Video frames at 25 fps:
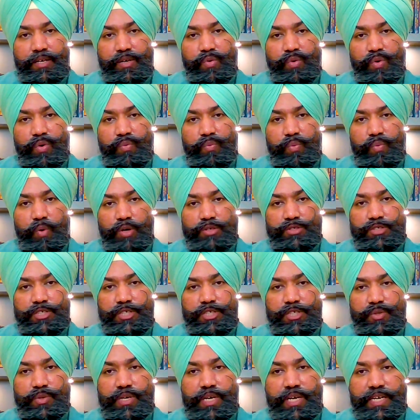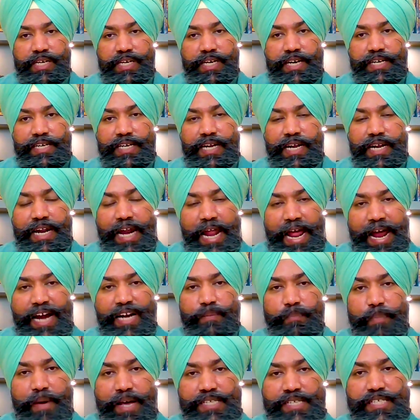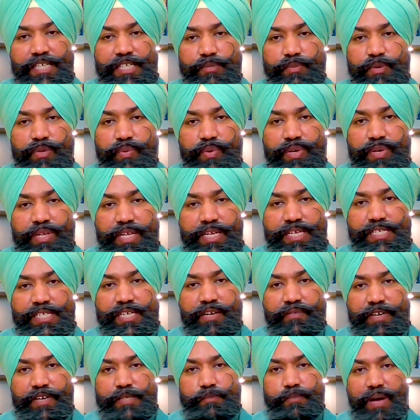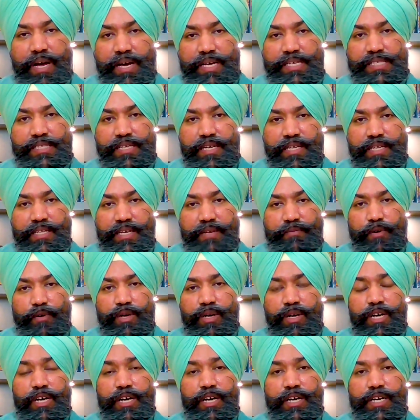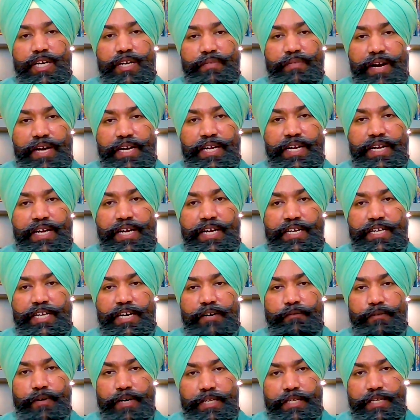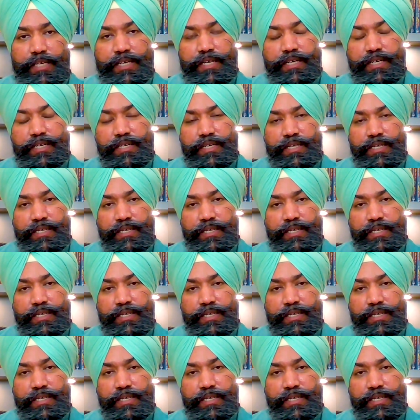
who wanted to create a land passage between East and West Pakistan, therefore dividing India further.